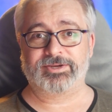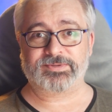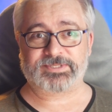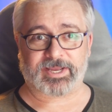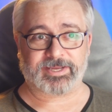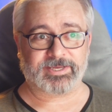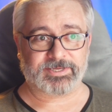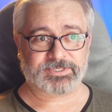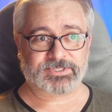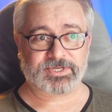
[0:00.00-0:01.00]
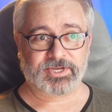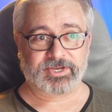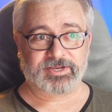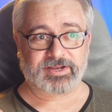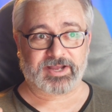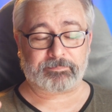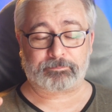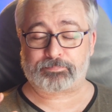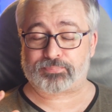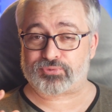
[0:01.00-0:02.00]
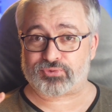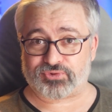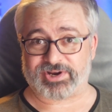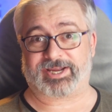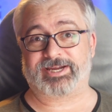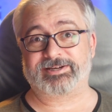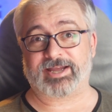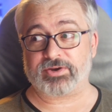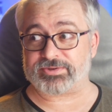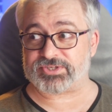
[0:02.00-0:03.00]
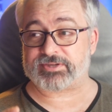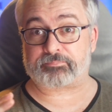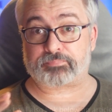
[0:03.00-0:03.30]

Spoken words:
who say he's a prick, not just a